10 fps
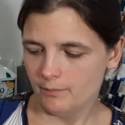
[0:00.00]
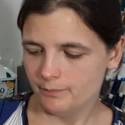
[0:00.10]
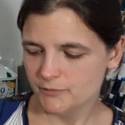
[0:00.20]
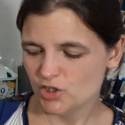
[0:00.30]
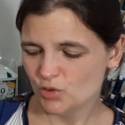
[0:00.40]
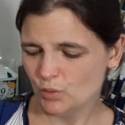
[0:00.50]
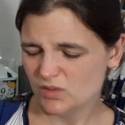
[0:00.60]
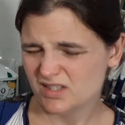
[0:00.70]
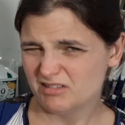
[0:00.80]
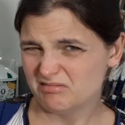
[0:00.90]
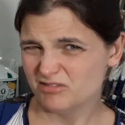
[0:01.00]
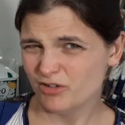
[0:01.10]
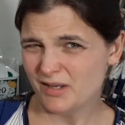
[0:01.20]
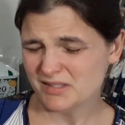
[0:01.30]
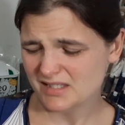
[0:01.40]
shorts and
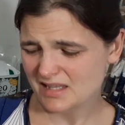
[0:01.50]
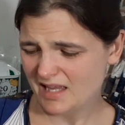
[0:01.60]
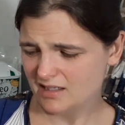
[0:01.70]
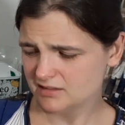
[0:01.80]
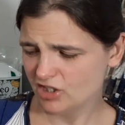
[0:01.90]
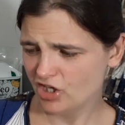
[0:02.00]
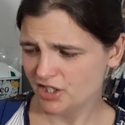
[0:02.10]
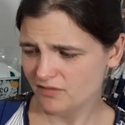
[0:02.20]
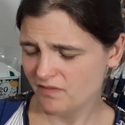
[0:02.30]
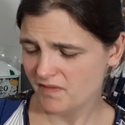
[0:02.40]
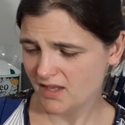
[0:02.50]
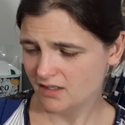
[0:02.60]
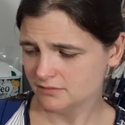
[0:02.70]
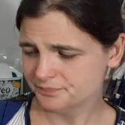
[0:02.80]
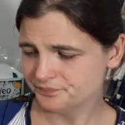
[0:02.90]
trousers and that kind of
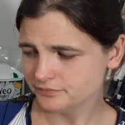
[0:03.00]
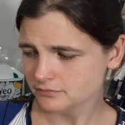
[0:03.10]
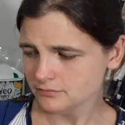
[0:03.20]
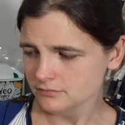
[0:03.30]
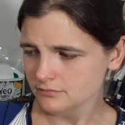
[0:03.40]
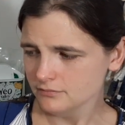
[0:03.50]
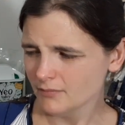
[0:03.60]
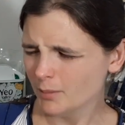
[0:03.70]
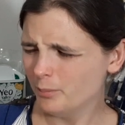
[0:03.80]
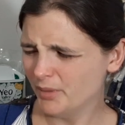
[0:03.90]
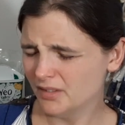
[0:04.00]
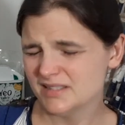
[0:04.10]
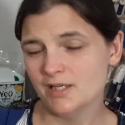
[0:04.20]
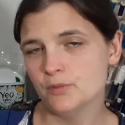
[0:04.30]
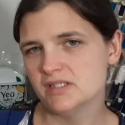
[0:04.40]
thing. But
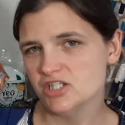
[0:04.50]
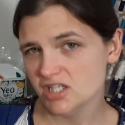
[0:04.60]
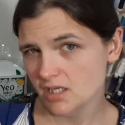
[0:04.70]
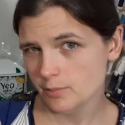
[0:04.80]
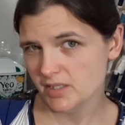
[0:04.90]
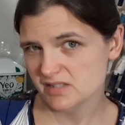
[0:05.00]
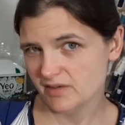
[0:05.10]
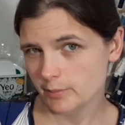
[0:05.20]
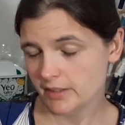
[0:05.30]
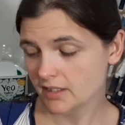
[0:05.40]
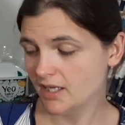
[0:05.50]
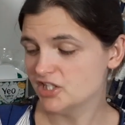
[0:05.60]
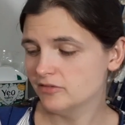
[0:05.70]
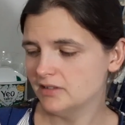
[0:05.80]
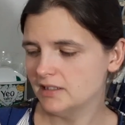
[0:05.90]
it was a cheap piece of fabric and I
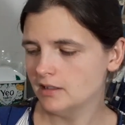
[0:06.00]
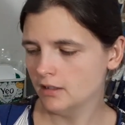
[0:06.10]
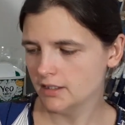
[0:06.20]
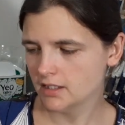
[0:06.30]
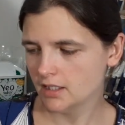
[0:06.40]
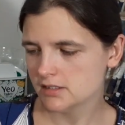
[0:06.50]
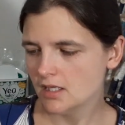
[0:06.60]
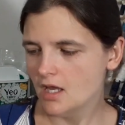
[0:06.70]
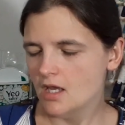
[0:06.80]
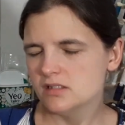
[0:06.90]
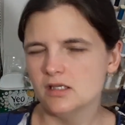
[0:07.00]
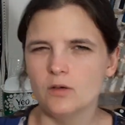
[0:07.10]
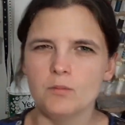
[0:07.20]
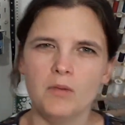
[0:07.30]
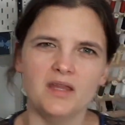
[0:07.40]
actually really like it. So
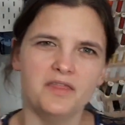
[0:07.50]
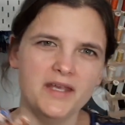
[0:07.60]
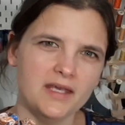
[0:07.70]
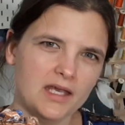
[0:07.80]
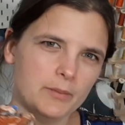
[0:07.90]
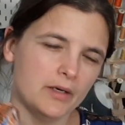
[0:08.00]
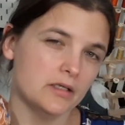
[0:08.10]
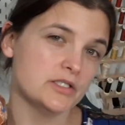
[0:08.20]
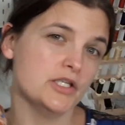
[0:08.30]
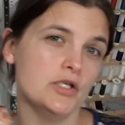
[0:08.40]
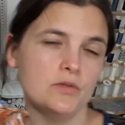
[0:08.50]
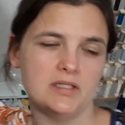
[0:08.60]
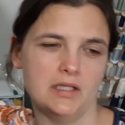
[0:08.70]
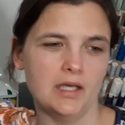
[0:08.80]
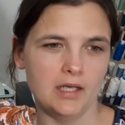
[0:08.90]
my thinking behind
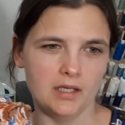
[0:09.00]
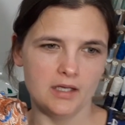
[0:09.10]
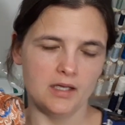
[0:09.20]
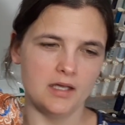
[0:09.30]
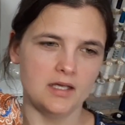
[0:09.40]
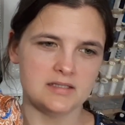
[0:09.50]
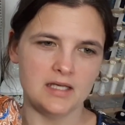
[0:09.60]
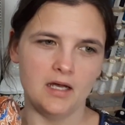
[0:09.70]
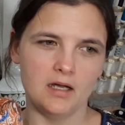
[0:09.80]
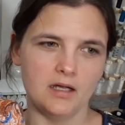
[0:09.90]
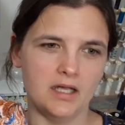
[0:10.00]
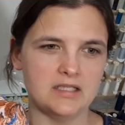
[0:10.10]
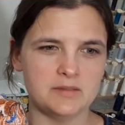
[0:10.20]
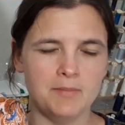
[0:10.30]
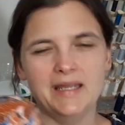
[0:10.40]
using it is that
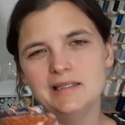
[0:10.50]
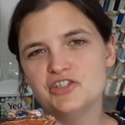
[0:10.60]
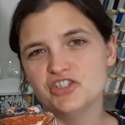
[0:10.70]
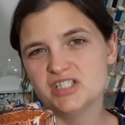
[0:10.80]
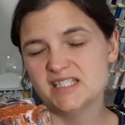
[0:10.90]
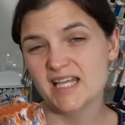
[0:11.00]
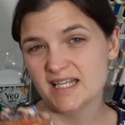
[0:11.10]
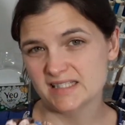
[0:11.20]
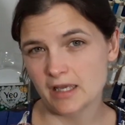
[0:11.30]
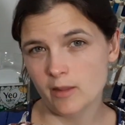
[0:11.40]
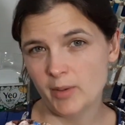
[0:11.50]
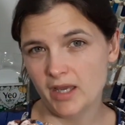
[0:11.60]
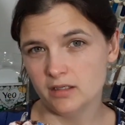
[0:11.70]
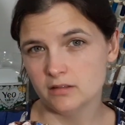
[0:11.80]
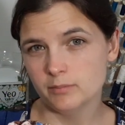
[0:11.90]
it's mainly just to test out the
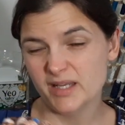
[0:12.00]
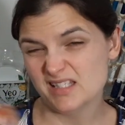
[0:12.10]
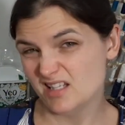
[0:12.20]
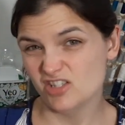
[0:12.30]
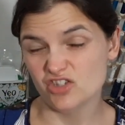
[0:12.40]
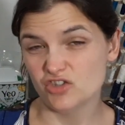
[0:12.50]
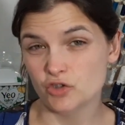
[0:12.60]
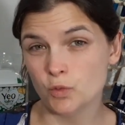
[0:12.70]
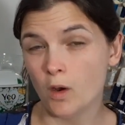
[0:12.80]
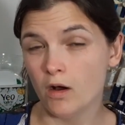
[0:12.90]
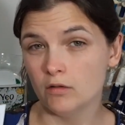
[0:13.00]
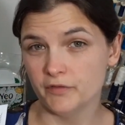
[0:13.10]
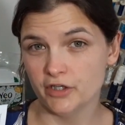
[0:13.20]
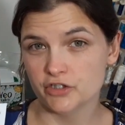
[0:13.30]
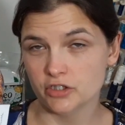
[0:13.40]
pattern. Basically it's just a toile
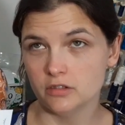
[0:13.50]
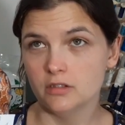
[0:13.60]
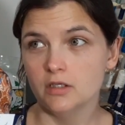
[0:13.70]
version.